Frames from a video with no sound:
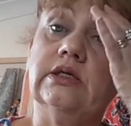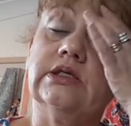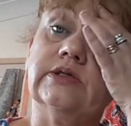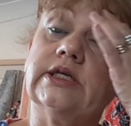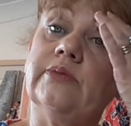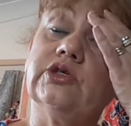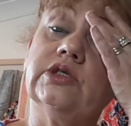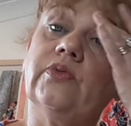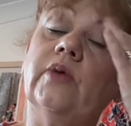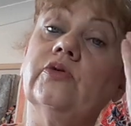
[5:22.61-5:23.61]

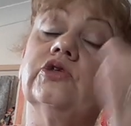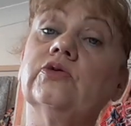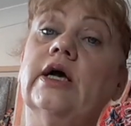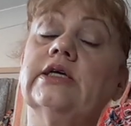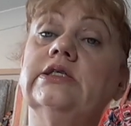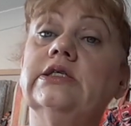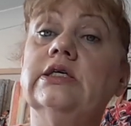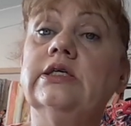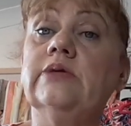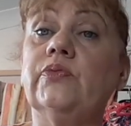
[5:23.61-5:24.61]
subscription's public so I can see
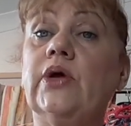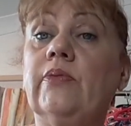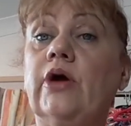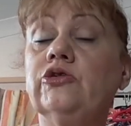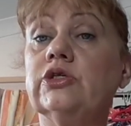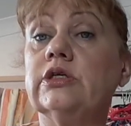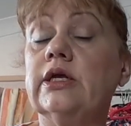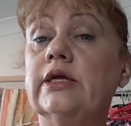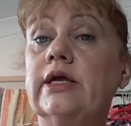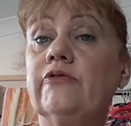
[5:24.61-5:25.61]
your name to put in my
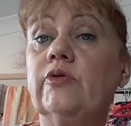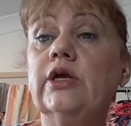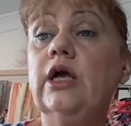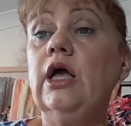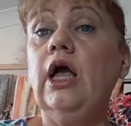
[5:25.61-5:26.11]
100 giveaway.